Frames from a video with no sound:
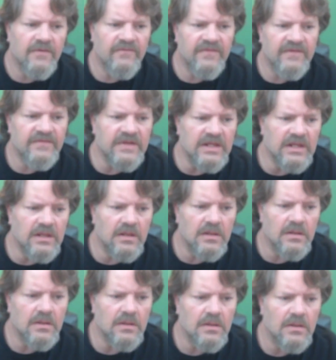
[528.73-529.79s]
50,
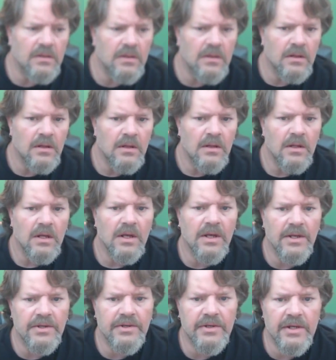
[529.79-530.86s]

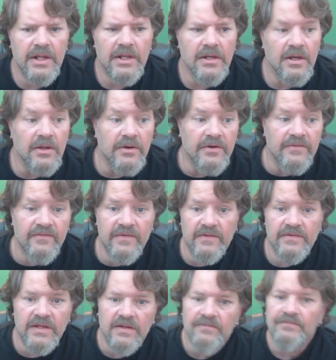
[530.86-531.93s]
100, and
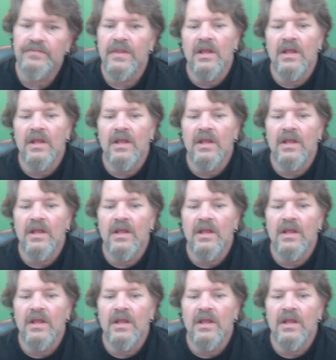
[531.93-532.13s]
150.